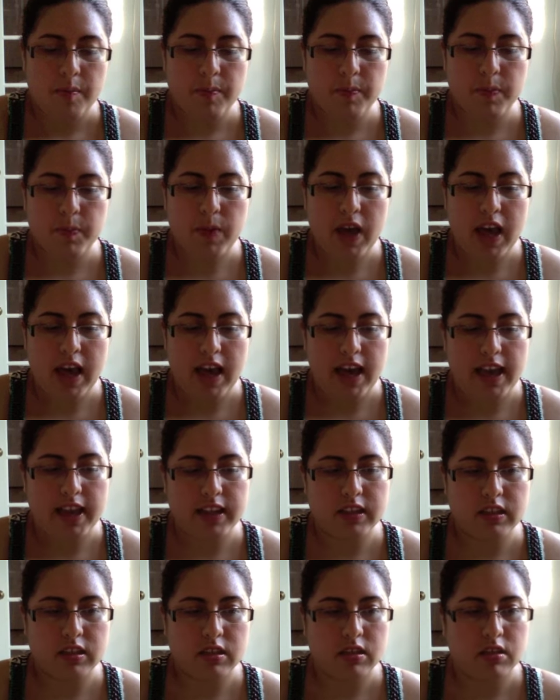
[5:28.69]

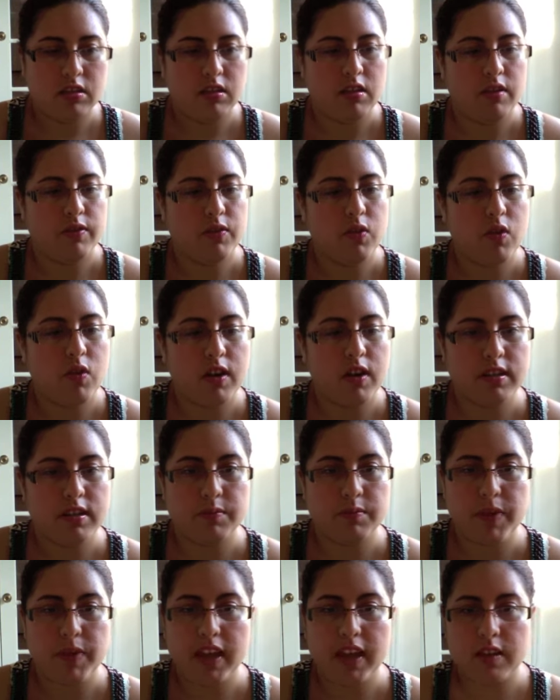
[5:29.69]
But, of course,
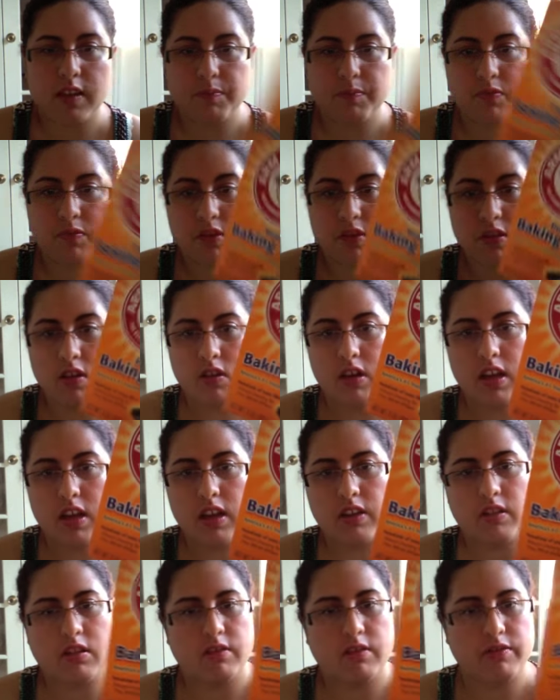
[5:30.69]
baking soda
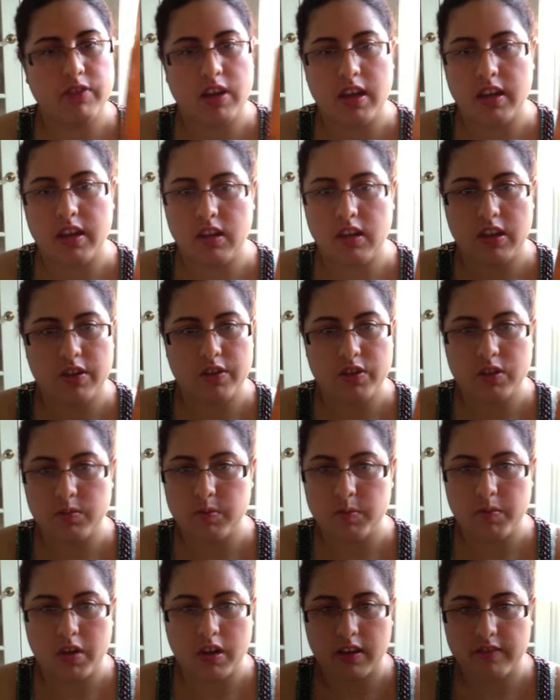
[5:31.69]
you can find at your
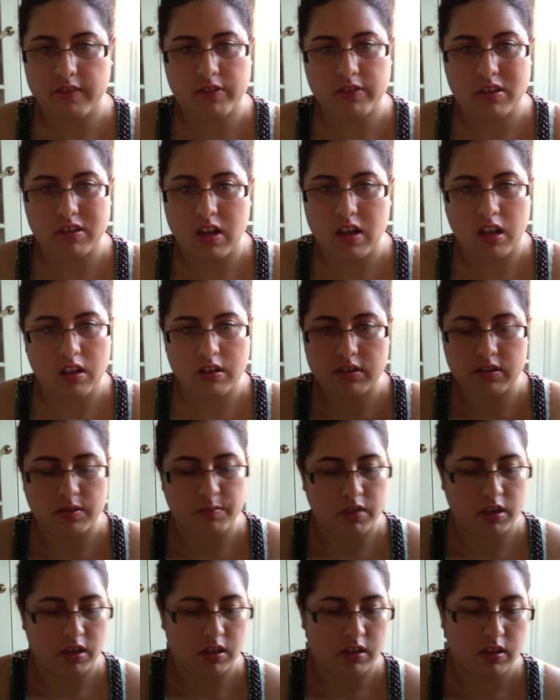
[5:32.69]
supermarket for $1
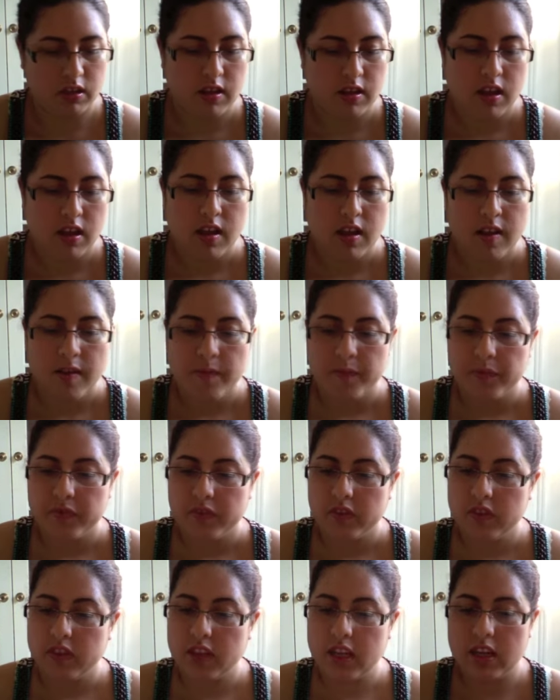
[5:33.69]
something.
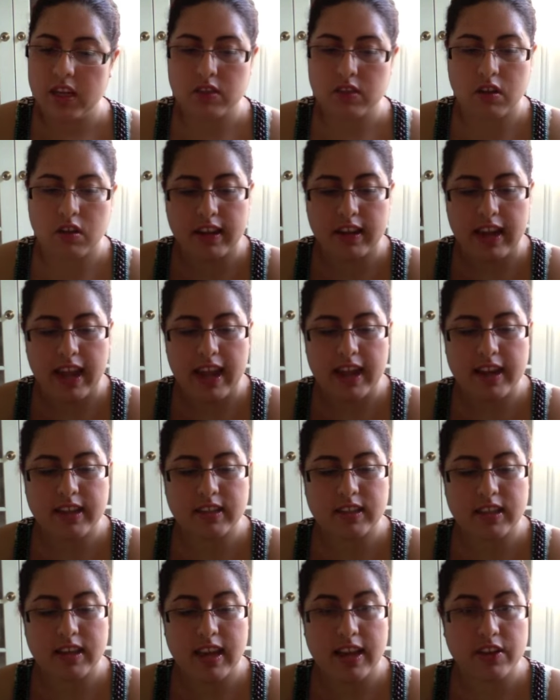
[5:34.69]
These Organics
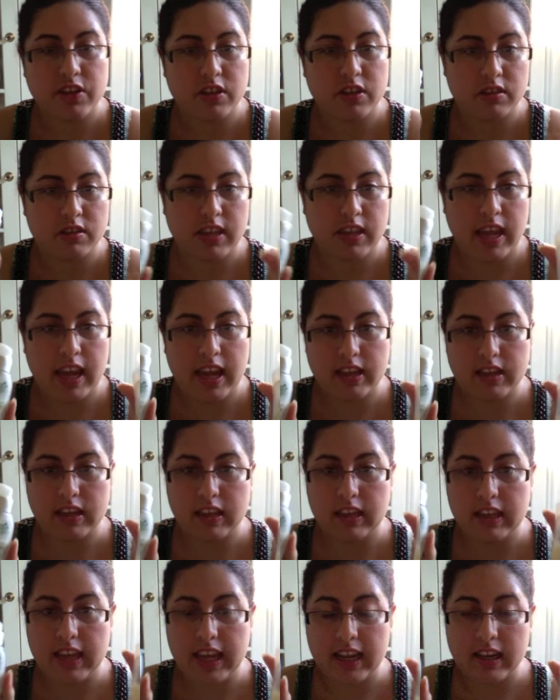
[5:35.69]
and Nature's Gate,
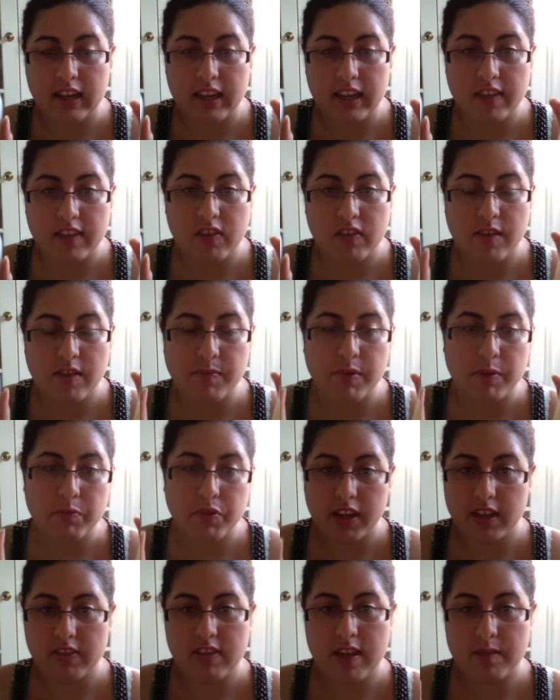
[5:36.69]
lately, they've been
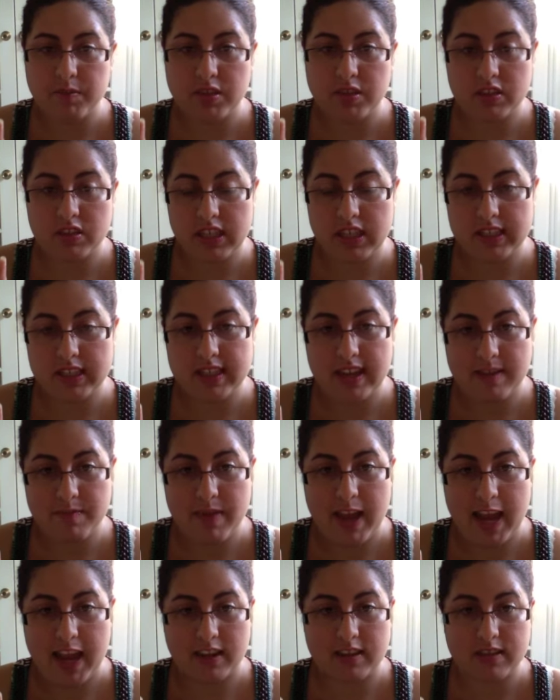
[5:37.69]
bringing them to TJ
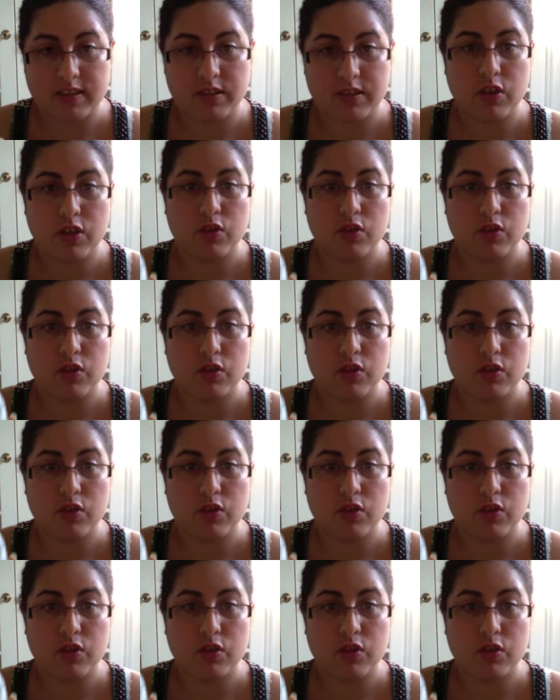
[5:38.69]
Maxx.